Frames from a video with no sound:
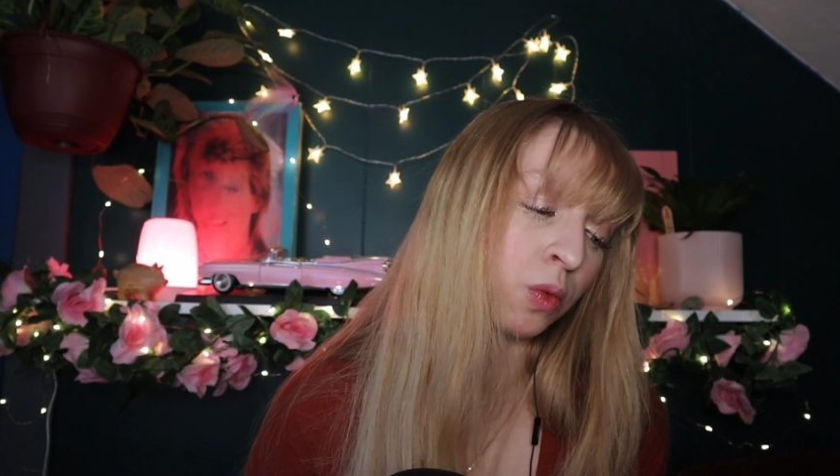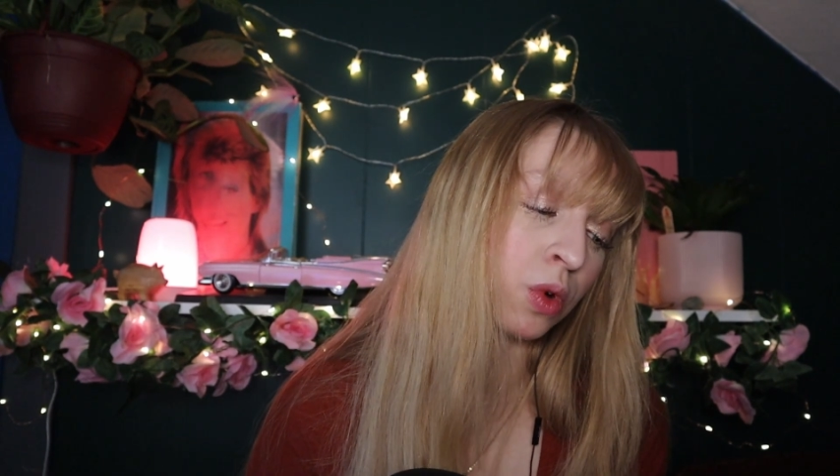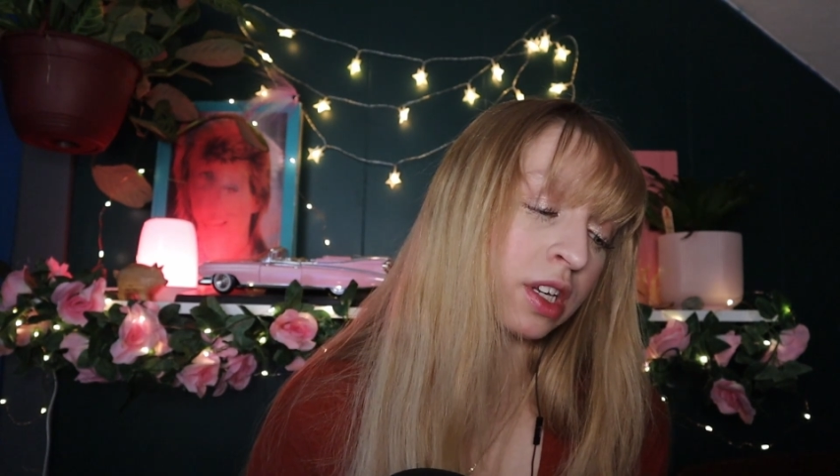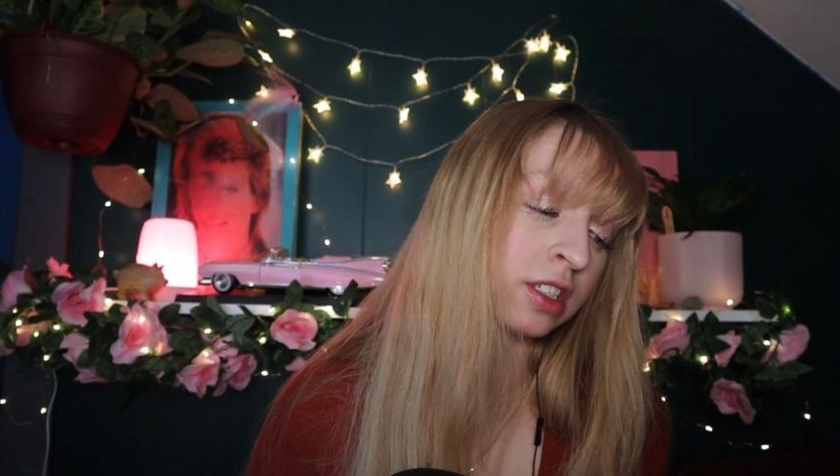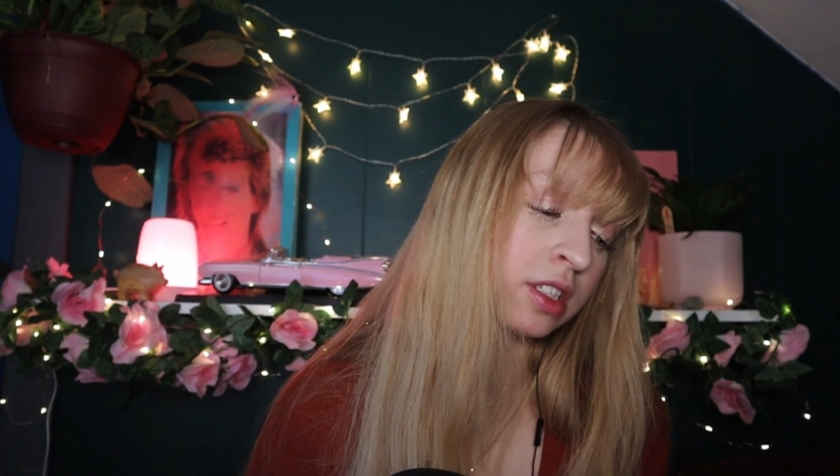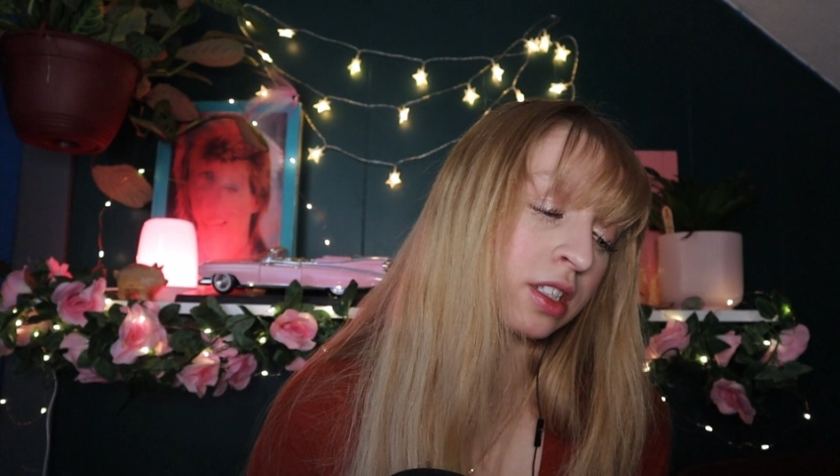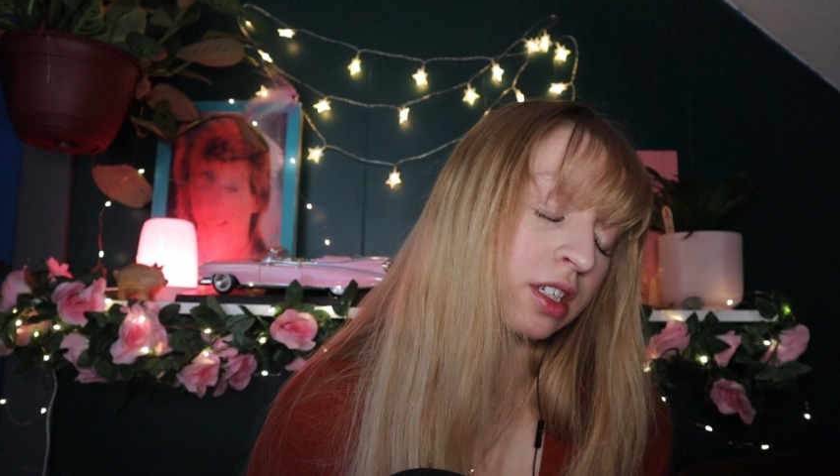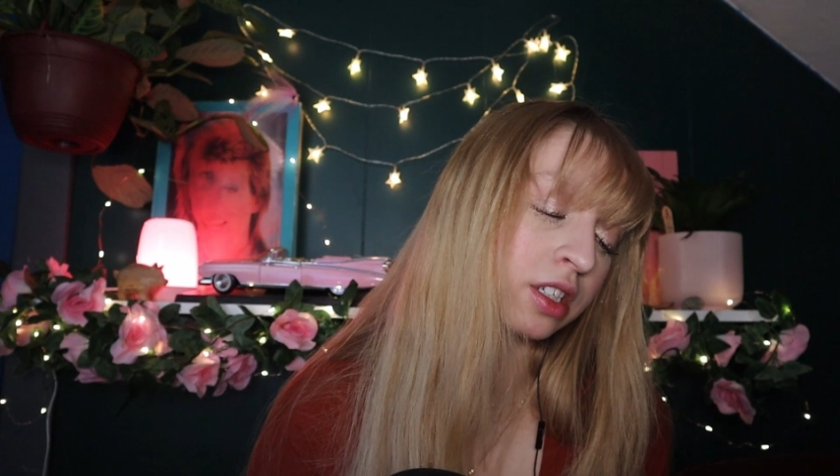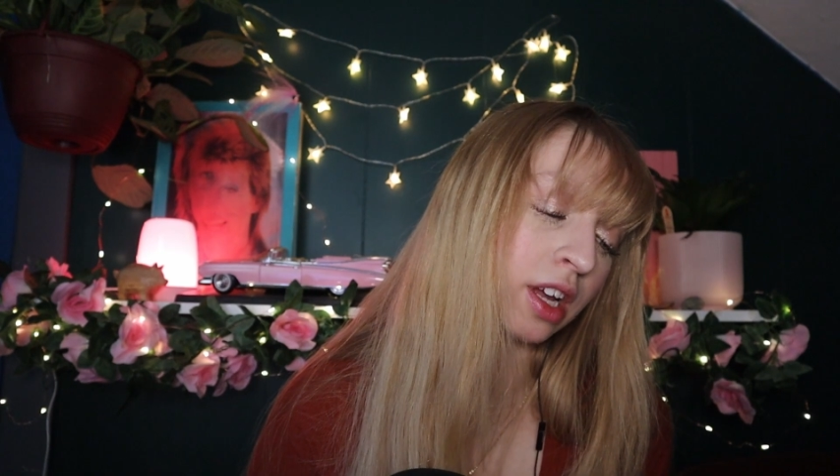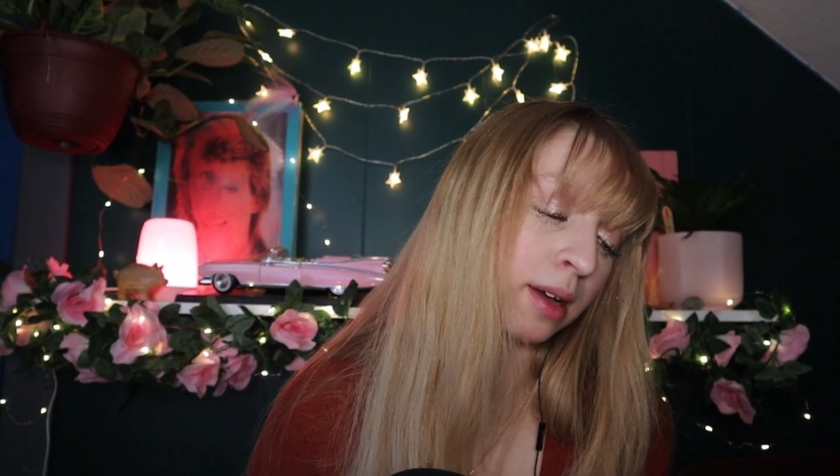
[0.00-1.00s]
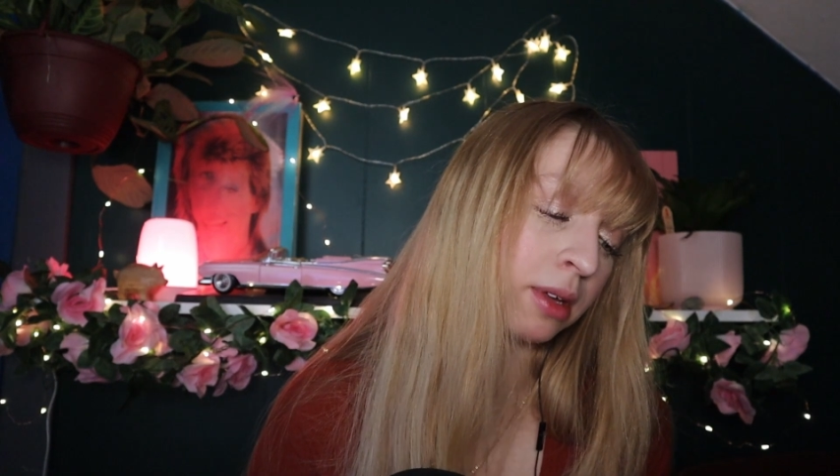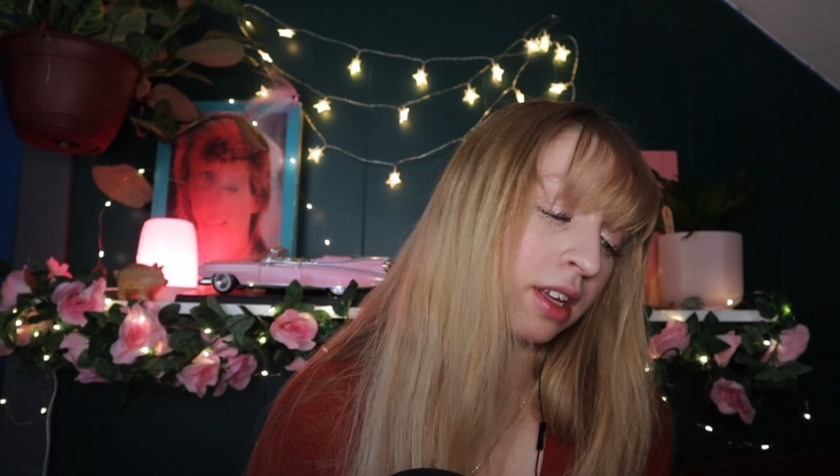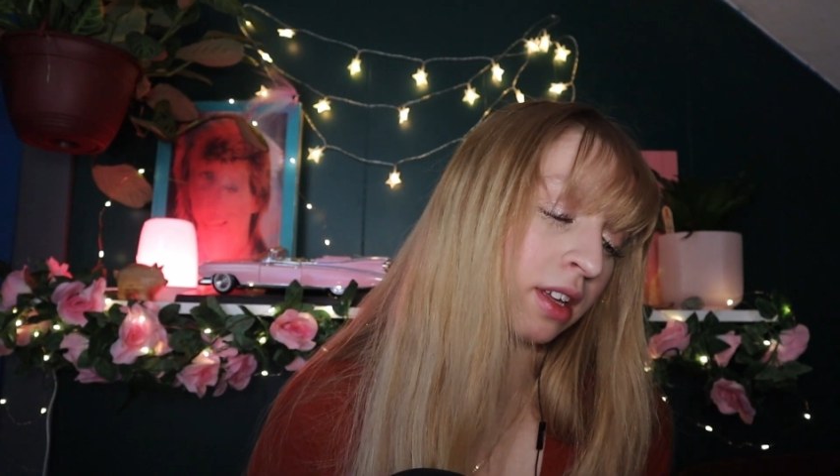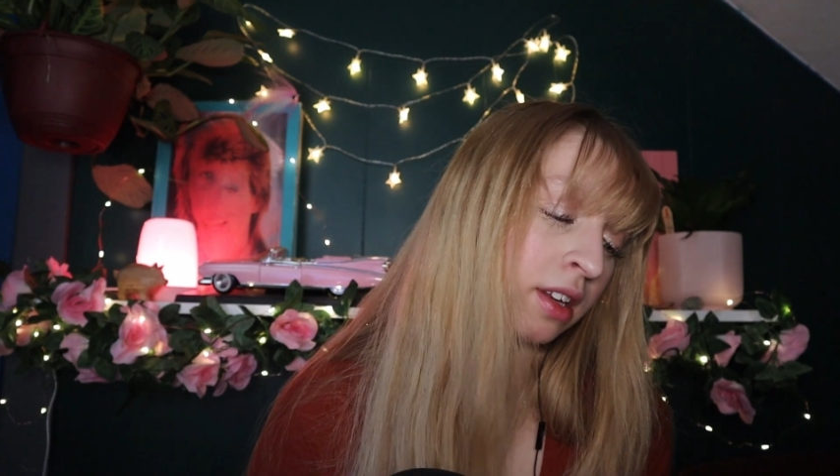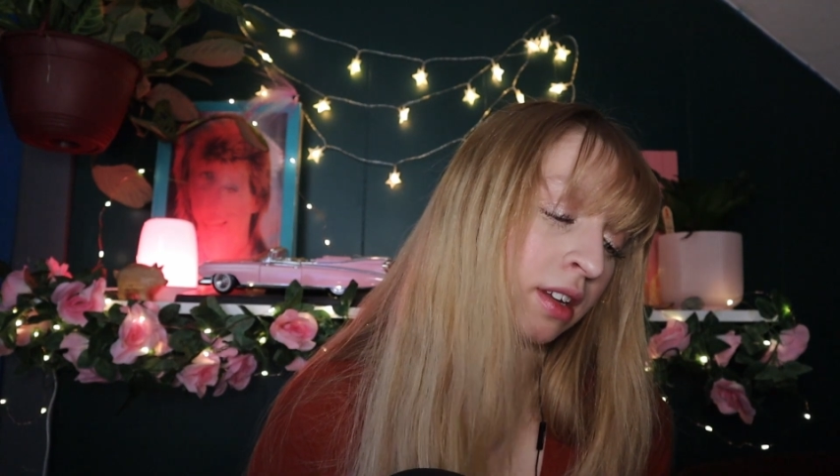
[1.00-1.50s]
went into the shabby
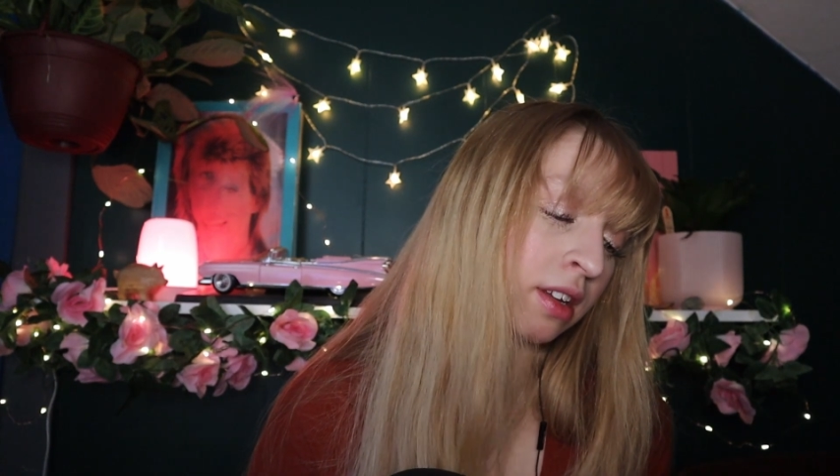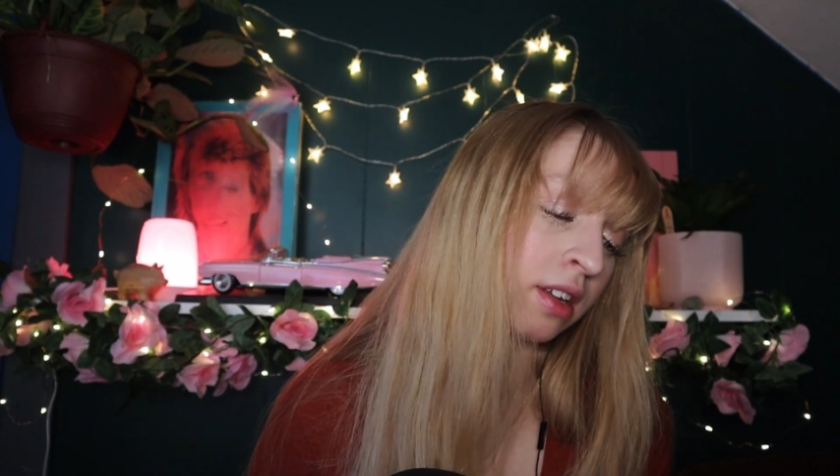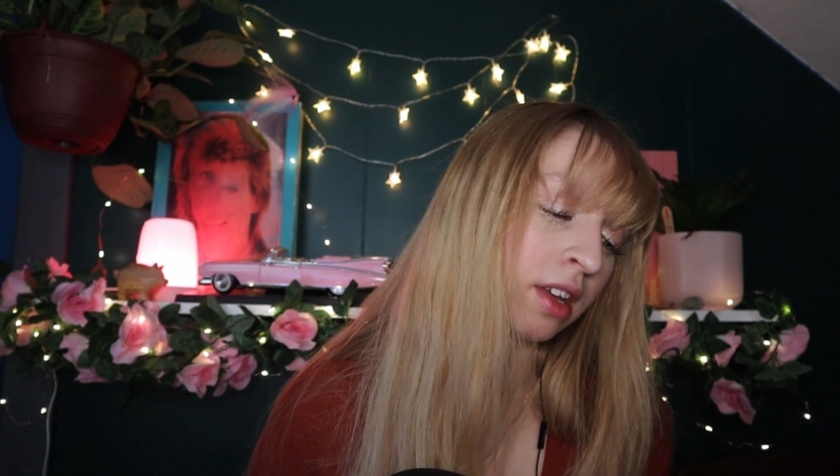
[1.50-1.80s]
inn,